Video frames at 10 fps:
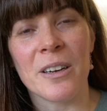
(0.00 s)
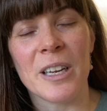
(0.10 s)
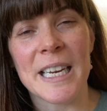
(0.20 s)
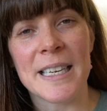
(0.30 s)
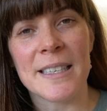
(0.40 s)
it
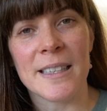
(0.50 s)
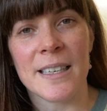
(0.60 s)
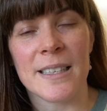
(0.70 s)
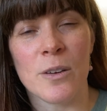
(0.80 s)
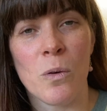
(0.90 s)
is
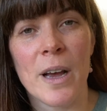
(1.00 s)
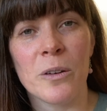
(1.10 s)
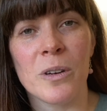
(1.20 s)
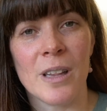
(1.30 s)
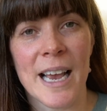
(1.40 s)
that it's quite
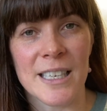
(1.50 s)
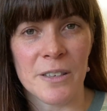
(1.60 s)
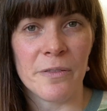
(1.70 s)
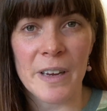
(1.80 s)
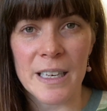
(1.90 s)
a
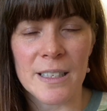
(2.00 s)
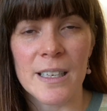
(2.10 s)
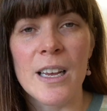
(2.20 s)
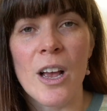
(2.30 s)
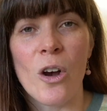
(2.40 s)
relaxed
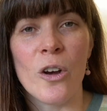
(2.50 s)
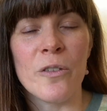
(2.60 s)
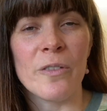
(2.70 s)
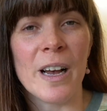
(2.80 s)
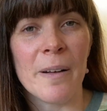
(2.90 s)
fit
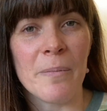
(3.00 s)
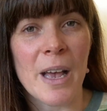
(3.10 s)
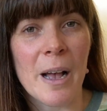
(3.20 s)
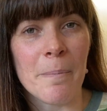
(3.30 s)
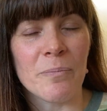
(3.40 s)
over
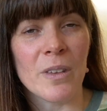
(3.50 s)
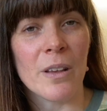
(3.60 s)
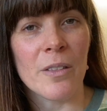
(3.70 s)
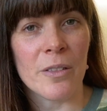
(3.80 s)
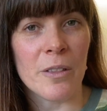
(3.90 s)

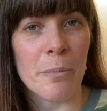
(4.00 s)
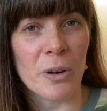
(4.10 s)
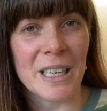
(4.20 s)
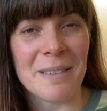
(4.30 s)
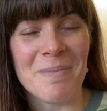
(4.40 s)
the
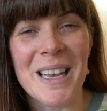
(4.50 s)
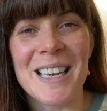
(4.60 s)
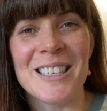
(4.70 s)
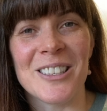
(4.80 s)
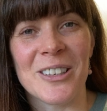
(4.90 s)
body.
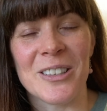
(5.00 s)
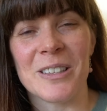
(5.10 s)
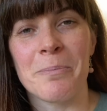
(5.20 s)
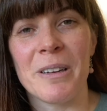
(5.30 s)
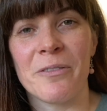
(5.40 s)
So
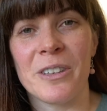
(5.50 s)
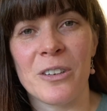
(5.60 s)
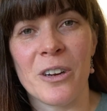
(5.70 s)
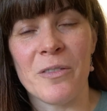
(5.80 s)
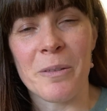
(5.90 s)
it's a bit
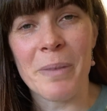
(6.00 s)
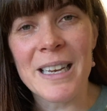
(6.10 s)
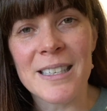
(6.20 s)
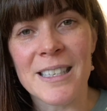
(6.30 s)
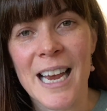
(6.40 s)
fitted over the
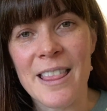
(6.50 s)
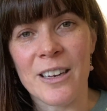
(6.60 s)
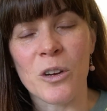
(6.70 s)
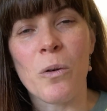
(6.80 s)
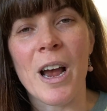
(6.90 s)
bust and
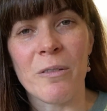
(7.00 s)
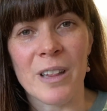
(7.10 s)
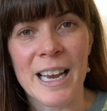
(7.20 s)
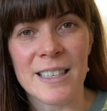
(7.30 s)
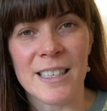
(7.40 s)
then quite
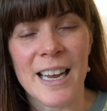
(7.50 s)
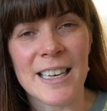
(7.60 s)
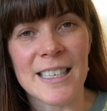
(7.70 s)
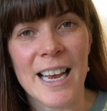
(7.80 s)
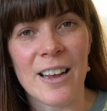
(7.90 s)
relaxed
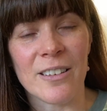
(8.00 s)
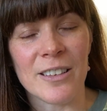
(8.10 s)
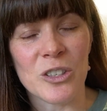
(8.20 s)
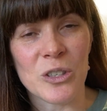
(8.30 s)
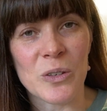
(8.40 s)
and
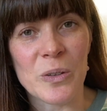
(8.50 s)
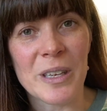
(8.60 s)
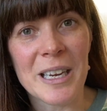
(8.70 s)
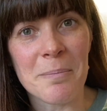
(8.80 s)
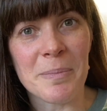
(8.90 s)
down to
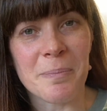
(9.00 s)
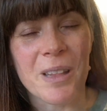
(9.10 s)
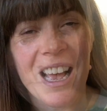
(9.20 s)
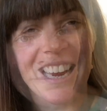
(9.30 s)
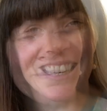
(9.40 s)
the hip
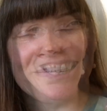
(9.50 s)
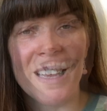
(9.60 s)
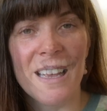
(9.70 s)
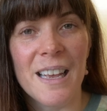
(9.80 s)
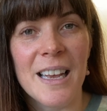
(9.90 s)
line.
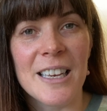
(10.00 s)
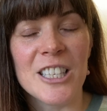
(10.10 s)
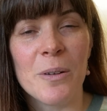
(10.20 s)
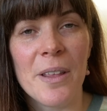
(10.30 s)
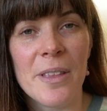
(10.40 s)

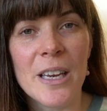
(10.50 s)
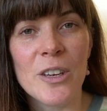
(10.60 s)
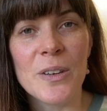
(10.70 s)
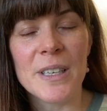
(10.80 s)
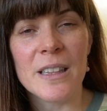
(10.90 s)
So I
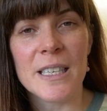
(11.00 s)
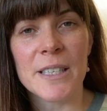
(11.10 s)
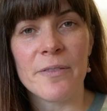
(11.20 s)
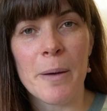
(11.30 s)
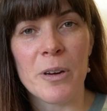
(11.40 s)
think using
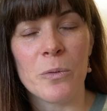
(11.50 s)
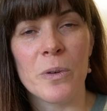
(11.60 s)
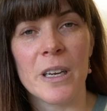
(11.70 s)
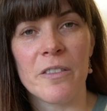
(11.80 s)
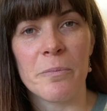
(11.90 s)
this fabric
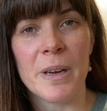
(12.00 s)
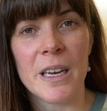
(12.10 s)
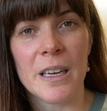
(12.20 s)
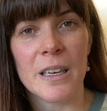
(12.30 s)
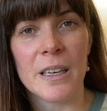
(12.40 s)
will give
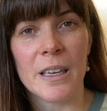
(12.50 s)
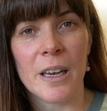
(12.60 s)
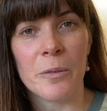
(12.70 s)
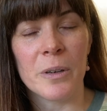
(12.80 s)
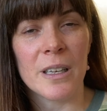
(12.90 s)
me
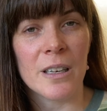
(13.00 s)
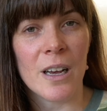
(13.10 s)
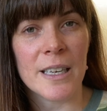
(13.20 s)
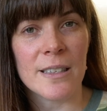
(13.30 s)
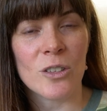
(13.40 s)
a really
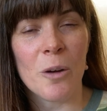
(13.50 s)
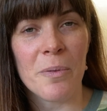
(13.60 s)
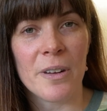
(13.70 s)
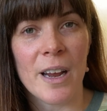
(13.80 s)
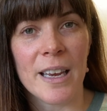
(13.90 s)
nice
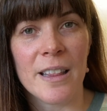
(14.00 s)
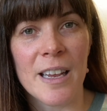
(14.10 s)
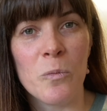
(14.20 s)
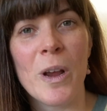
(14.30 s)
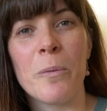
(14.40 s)
top that I can
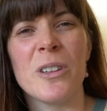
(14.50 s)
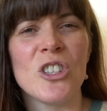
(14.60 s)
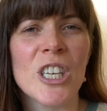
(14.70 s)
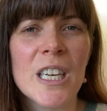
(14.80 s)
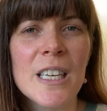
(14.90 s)
then wear with
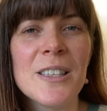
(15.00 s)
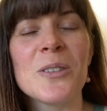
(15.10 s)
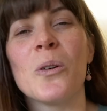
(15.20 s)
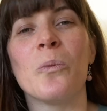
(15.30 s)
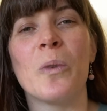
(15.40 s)

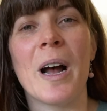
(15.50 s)
jeans, or